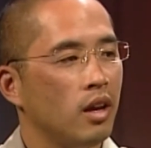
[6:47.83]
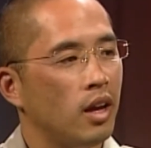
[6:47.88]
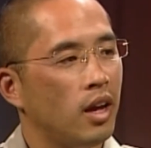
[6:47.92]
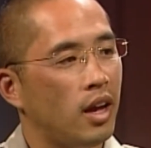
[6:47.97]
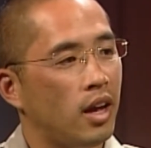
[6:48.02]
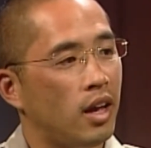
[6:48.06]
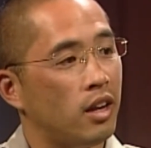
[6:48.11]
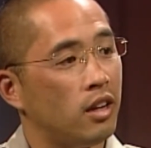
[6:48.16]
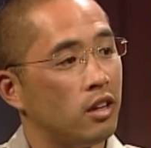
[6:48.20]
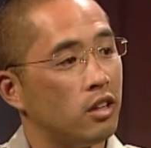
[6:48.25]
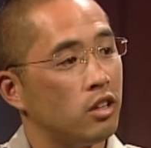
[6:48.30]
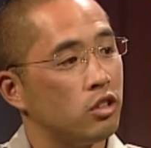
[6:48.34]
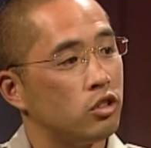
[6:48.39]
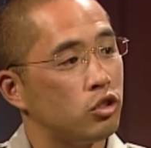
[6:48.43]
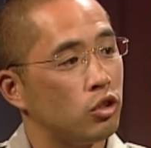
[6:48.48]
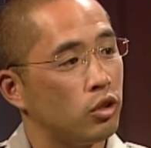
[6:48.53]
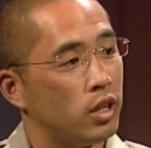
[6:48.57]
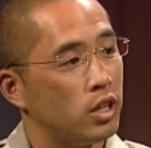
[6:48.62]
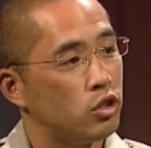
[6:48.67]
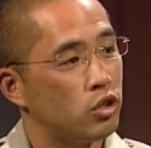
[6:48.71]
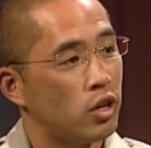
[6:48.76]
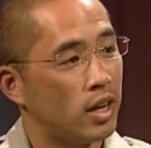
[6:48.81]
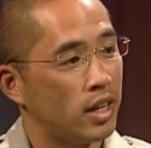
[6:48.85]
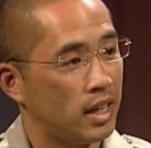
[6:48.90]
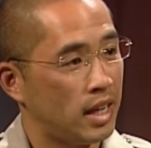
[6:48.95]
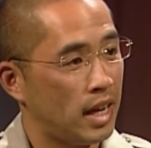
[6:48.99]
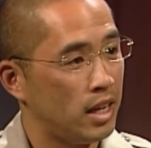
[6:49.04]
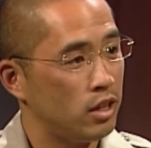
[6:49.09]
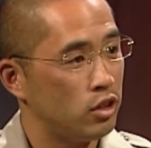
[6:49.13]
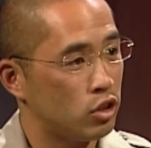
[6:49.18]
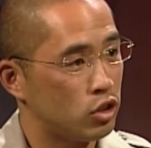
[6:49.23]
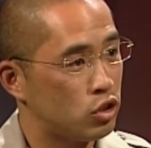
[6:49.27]
And so they try to
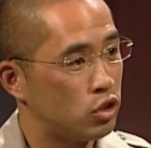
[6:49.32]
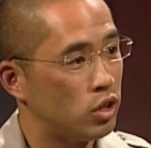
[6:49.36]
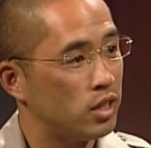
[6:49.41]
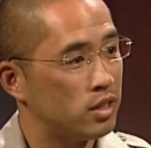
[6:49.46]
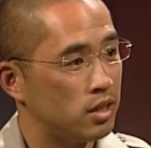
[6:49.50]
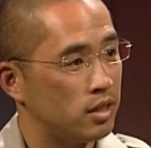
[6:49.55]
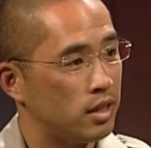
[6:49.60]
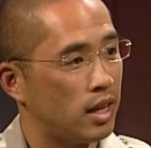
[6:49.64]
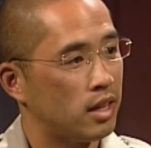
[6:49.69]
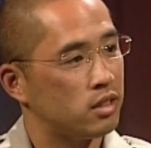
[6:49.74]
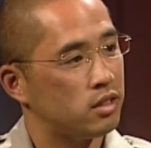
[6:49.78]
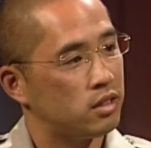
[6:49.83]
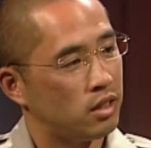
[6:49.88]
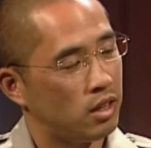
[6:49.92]
gain your trust in this,